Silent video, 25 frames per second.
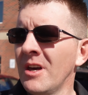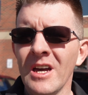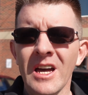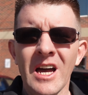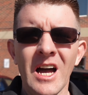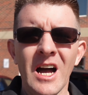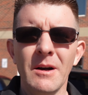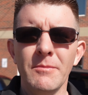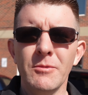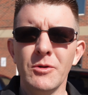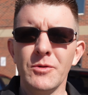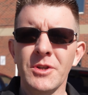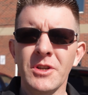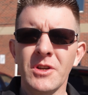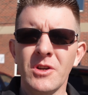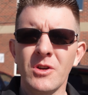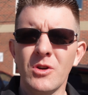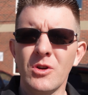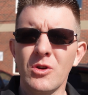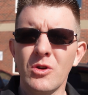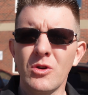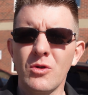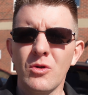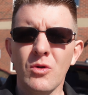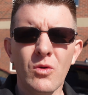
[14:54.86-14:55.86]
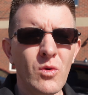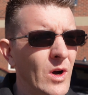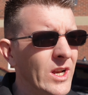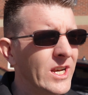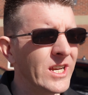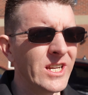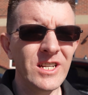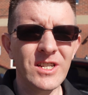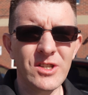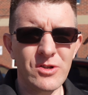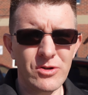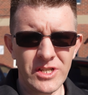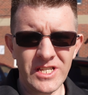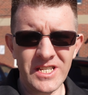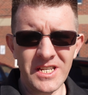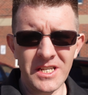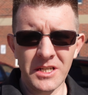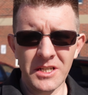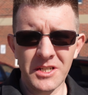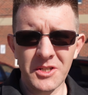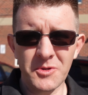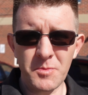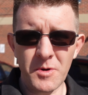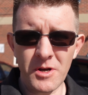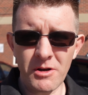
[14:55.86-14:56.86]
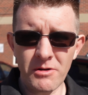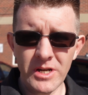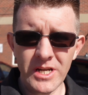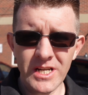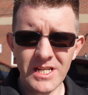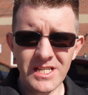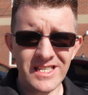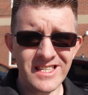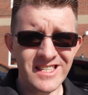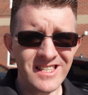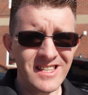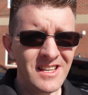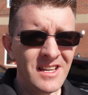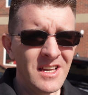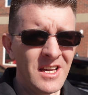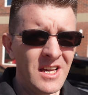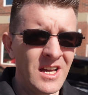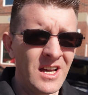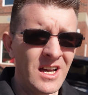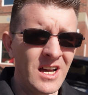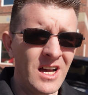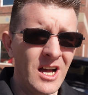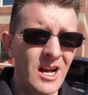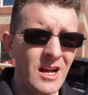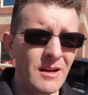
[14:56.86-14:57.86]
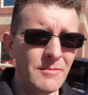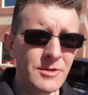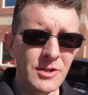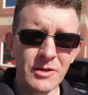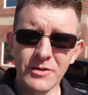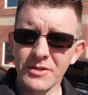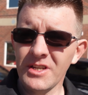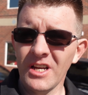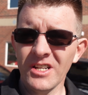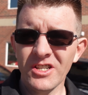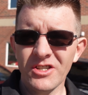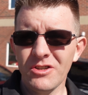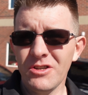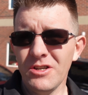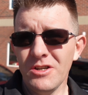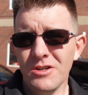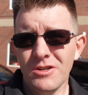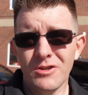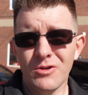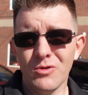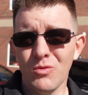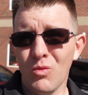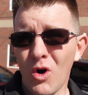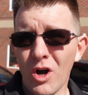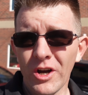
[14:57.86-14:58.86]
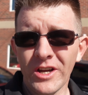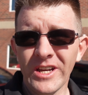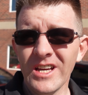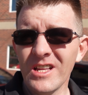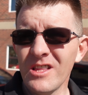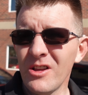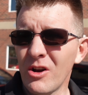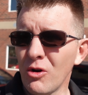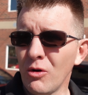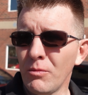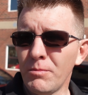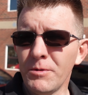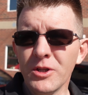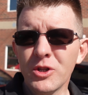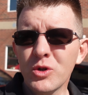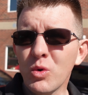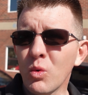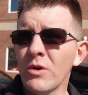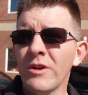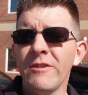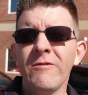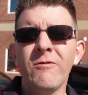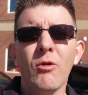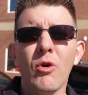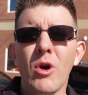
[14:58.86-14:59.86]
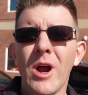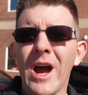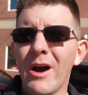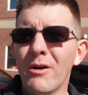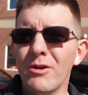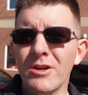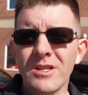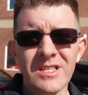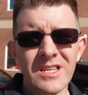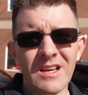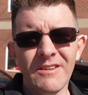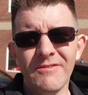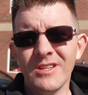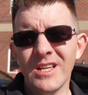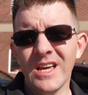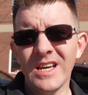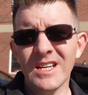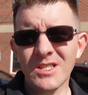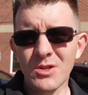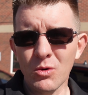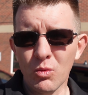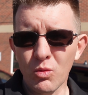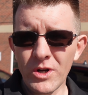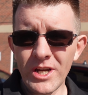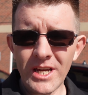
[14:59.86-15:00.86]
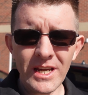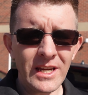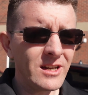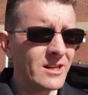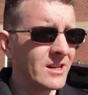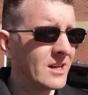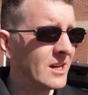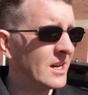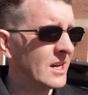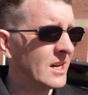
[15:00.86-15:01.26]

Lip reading: It was quite an interesting experience. So essentially you can walk in, they're open 24 hours, 7 days a week,